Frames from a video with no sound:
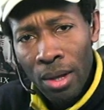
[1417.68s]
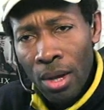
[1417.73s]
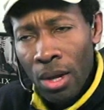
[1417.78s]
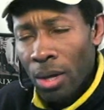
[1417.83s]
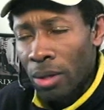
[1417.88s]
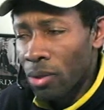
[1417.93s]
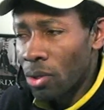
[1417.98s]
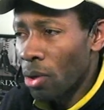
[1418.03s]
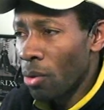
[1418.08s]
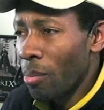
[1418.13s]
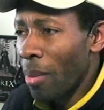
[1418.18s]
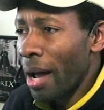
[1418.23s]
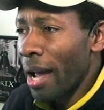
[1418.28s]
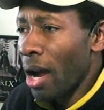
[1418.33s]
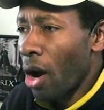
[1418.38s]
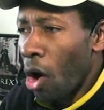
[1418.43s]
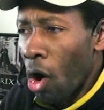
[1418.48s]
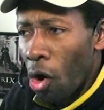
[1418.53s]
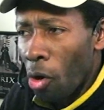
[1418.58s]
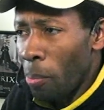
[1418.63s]
So, my
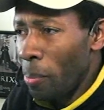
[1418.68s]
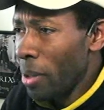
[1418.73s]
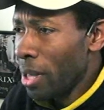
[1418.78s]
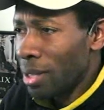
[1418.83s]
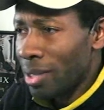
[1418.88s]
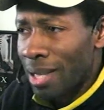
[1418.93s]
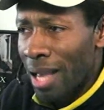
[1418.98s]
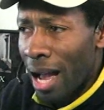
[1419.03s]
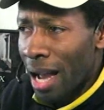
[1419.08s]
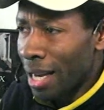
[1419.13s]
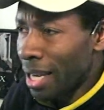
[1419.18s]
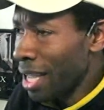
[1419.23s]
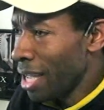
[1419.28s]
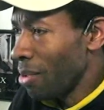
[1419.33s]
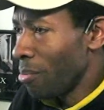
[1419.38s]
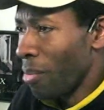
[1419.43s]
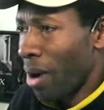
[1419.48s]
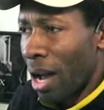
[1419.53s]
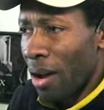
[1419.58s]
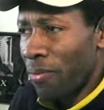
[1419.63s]
hope is not
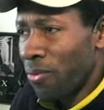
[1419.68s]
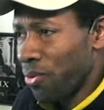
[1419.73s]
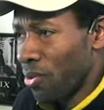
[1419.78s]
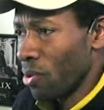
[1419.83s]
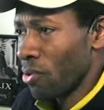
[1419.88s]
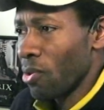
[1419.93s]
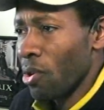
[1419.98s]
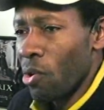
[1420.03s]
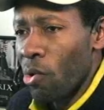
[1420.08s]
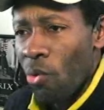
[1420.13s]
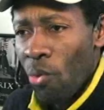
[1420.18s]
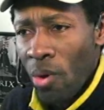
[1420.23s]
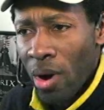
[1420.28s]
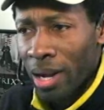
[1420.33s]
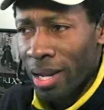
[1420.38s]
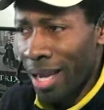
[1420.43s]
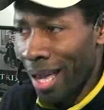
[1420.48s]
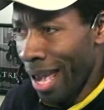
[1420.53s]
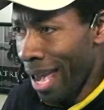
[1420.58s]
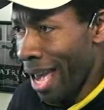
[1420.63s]
in my
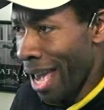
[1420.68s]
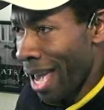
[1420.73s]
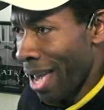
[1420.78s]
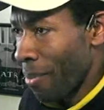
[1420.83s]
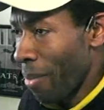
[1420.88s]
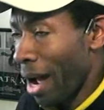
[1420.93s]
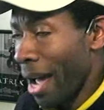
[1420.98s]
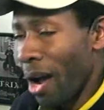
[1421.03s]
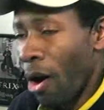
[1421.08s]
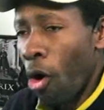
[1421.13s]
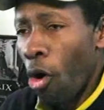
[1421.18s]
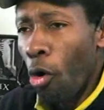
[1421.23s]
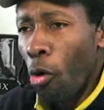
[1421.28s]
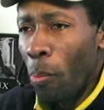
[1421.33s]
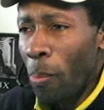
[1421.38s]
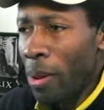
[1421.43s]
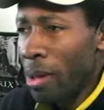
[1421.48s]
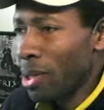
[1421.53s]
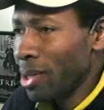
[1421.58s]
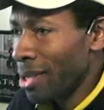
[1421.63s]
401k. My
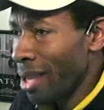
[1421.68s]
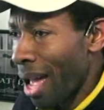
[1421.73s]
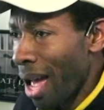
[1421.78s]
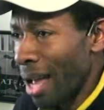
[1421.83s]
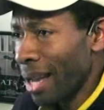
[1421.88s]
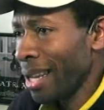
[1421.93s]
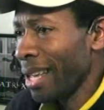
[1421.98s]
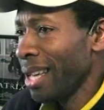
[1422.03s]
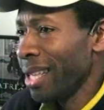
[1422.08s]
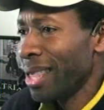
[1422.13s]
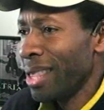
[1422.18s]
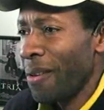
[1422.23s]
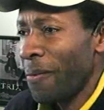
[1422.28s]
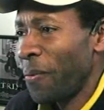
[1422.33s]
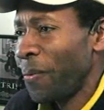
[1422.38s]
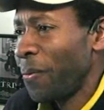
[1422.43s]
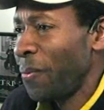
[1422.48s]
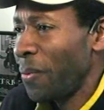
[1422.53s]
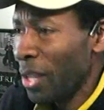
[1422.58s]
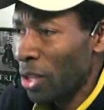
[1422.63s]
hope is not in the
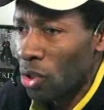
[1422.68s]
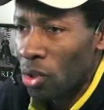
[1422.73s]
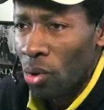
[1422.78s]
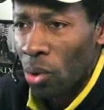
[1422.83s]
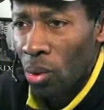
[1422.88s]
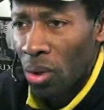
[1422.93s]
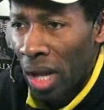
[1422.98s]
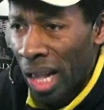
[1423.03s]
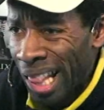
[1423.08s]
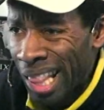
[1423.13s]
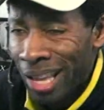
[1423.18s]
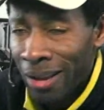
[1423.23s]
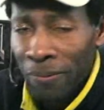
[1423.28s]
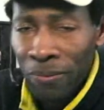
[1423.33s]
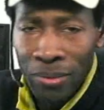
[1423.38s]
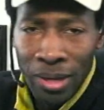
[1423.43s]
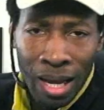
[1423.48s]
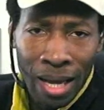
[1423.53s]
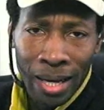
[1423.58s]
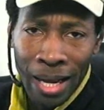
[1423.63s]
fiscal cliff
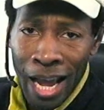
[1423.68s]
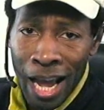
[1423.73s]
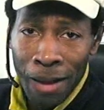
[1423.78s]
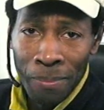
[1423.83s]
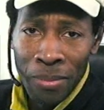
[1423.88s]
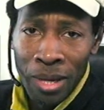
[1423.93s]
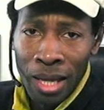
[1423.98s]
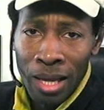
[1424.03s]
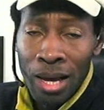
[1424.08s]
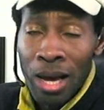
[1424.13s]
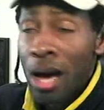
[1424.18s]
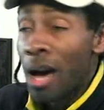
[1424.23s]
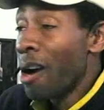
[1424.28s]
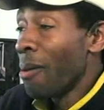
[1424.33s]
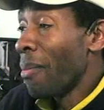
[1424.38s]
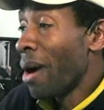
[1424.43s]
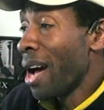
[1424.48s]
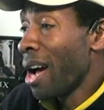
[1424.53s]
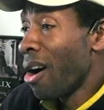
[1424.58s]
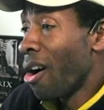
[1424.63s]
not happening.
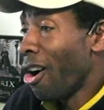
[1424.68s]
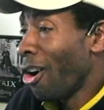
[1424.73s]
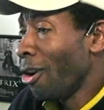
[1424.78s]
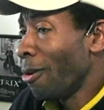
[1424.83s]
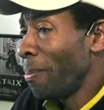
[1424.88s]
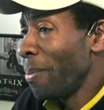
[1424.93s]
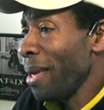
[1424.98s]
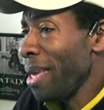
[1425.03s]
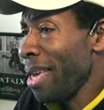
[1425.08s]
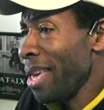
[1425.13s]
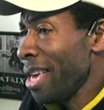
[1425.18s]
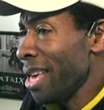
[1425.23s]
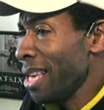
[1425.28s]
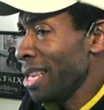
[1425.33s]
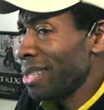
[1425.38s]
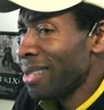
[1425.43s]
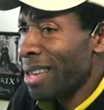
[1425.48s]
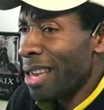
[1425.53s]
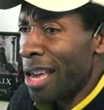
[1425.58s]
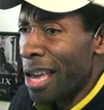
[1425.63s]
My hope
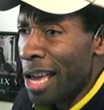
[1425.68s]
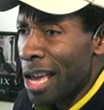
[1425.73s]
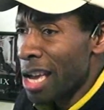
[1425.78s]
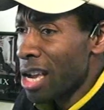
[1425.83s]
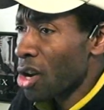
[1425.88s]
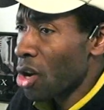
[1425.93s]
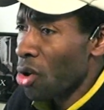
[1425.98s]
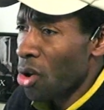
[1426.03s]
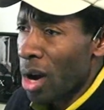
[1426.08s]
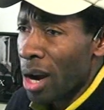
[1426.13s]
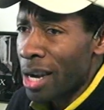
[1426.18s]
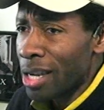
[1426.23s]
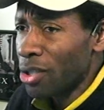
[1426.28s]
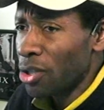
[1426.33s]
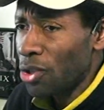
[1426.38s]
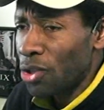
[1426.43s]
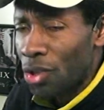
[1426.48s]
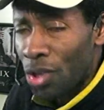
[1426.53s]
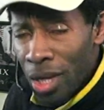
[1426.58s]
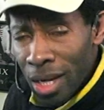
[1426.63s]
is in
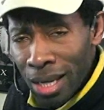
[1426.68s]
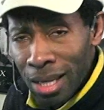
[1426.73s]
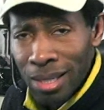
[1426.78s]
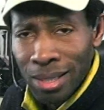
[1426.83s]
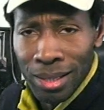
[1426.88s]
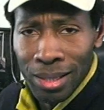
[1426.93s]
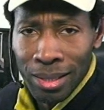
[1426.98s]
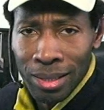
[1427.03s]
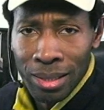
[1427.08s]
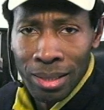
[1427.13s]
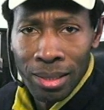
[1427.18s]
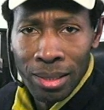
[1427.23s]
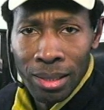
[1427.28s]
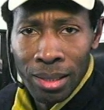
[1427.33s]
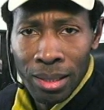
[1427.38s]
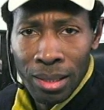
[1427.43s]
Christ Jesus.